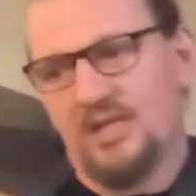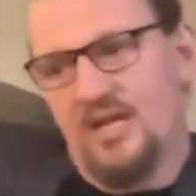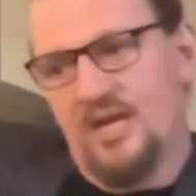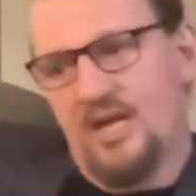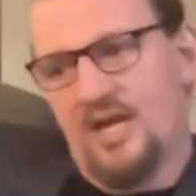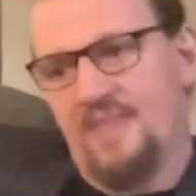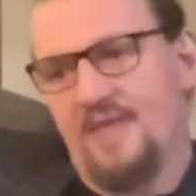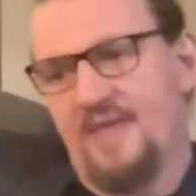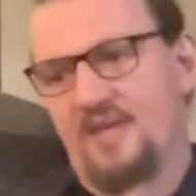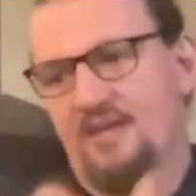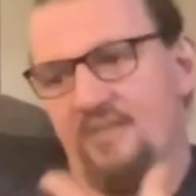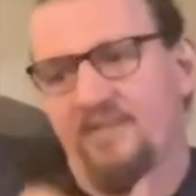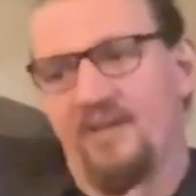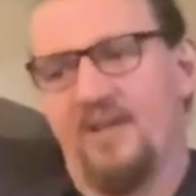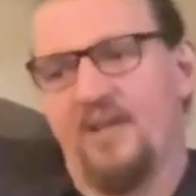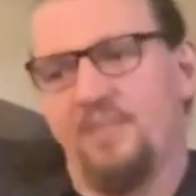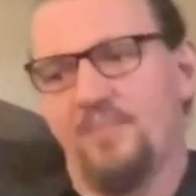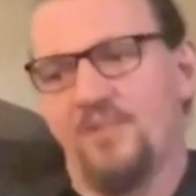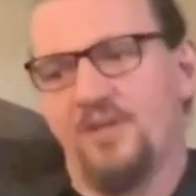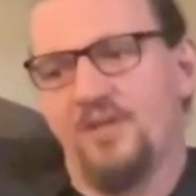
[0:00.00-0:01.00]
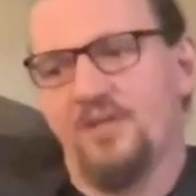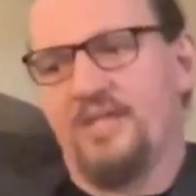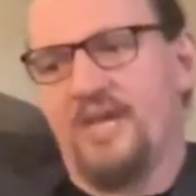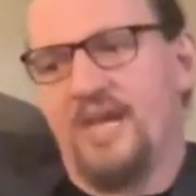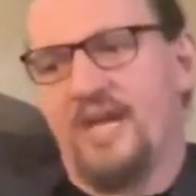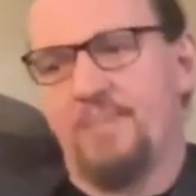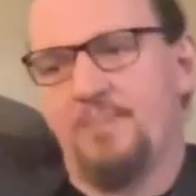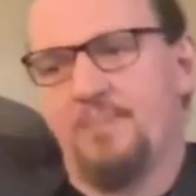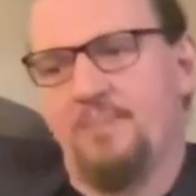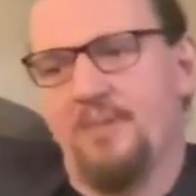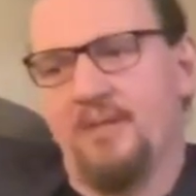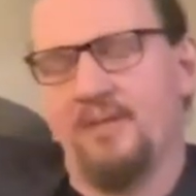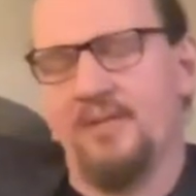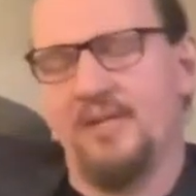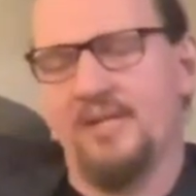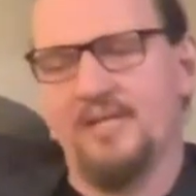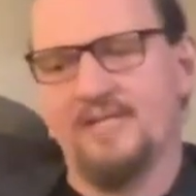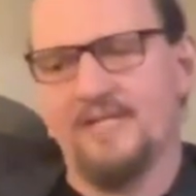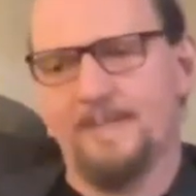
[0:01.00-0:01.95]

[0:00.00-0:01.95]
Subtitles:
and they develop those capabilities.